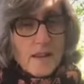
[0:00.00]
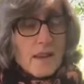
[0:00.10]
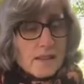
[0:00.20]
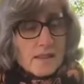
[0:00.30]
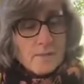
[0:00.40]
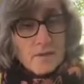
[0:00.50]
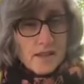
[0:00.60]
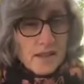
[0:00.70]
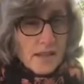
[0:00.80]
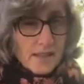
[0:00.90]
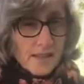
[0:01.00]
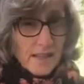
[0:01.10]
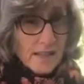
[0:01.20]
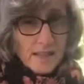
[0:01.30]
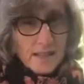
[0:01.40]
Yes, I'm not saying it's
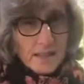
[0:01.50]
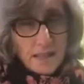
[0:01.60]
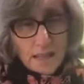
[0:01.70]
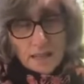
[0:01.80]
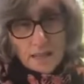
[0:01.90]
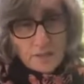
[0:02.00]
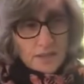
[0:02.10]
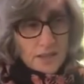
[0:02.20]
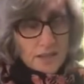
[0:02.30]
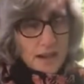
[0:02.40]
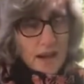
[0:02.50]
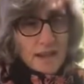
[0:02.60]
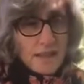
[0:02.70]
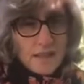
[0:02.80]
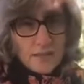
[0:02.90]
easy in different
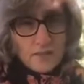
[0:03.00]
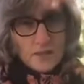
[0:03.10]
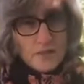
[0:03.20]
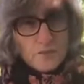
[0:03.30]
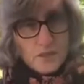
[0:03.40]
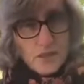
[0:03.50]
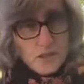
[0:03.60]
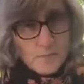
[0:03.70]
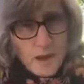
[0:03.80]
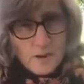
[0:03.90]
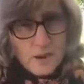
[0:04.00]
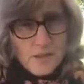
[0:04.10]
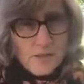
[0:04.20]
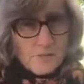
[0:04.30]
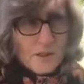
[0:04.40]
societies, different religious
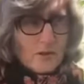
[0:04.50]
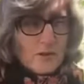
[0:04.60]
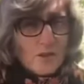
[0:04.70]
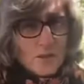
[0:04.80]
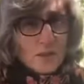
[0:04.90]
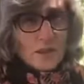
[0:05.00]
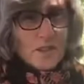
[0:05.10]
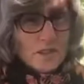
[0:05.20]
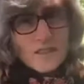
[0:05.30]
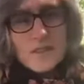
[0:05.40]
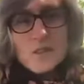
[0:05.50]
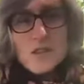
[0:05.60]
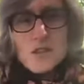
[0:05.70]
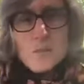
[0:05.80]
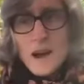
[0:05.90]
backgrounds, but if you're in a religion that
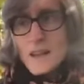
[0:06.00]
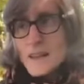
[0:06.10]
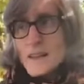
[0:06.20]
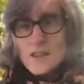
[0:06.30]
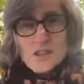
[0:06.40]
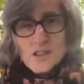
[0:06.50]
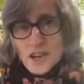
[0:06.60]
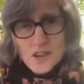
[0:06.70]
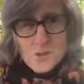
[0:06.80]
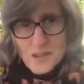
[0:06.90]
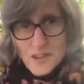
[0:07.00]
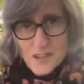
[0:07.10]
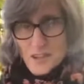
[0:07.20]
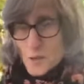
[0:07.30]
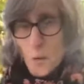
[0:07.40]
treats you badly, then just change
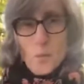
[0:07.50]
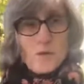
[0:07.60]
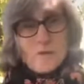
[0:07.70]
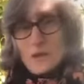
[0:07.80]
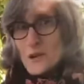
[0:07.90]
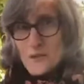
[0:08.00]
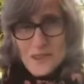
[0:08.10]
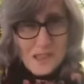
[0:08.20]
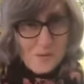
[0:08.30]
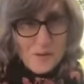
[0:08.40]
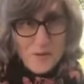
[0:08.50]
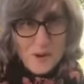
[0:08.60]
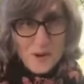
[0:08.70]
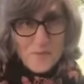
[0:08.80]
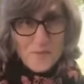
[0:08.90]
religions. We've been over this before.